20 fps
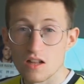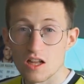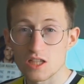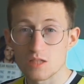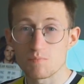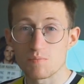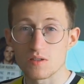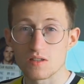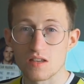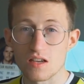
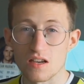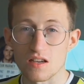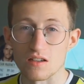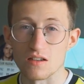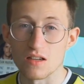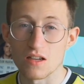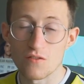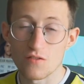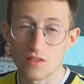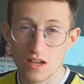Let's
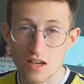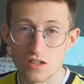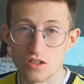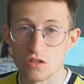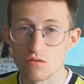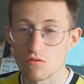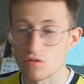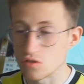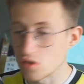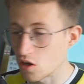begin. If you
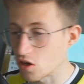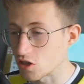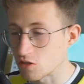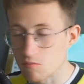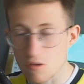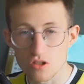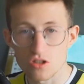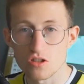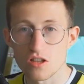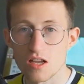guys do enjoy,
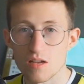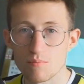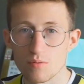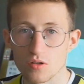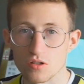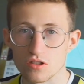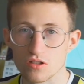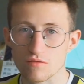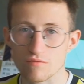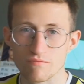smash a like
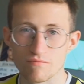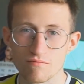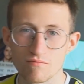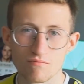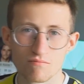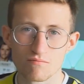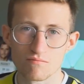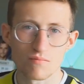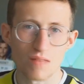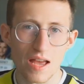button.
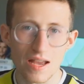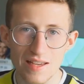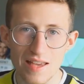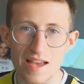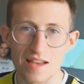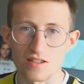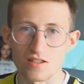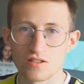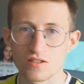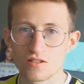I
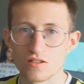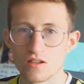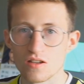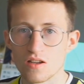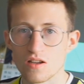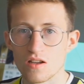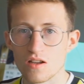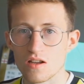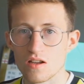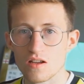guess.
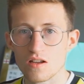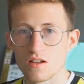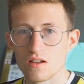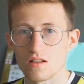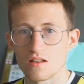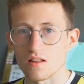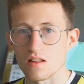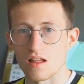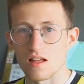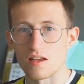
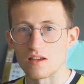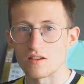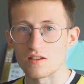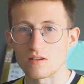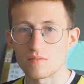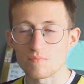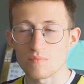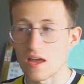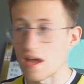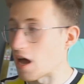
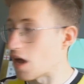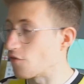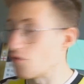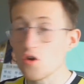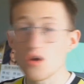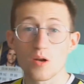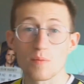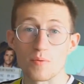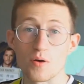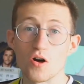Like,
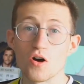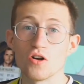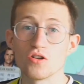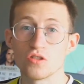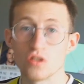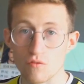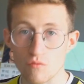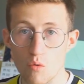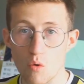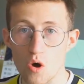I've heard a
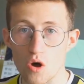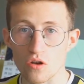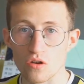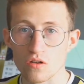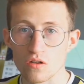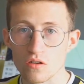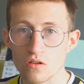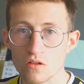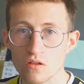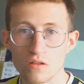part of
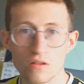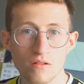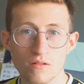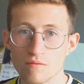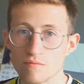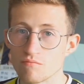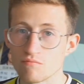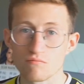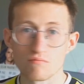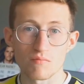one.
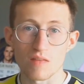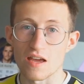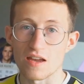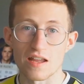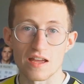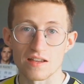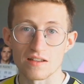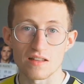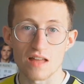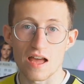
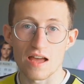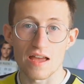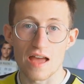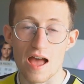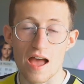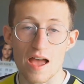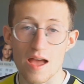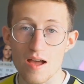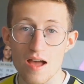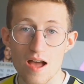And
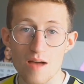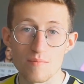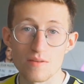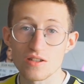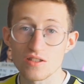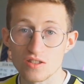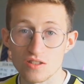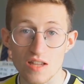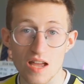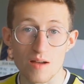I'm
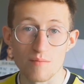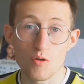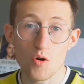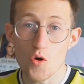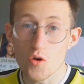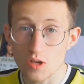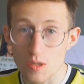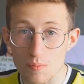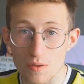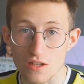
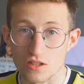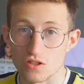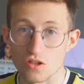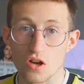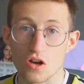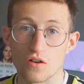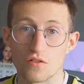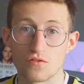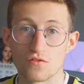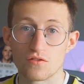already
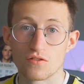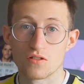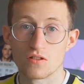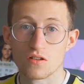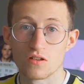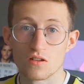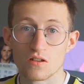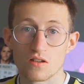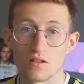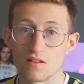pissed off.
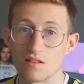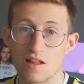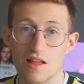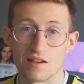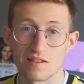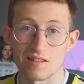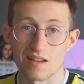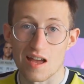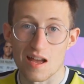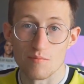
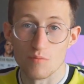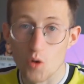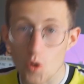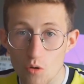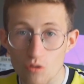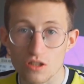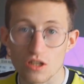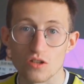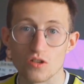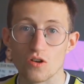Like, I'm
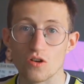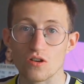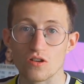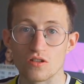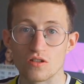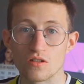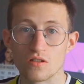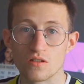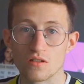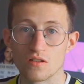already
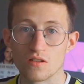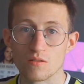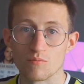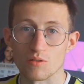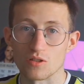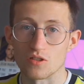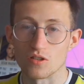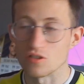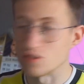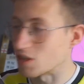annoyed.
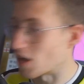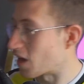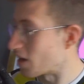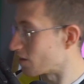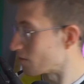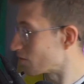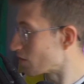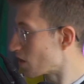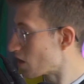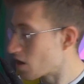Because
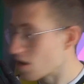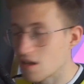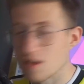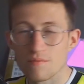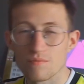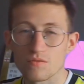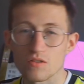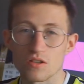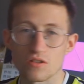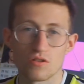
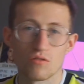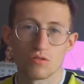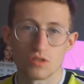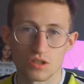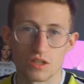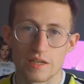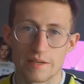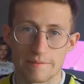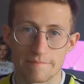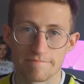you'll
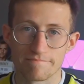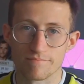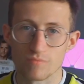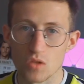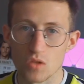see.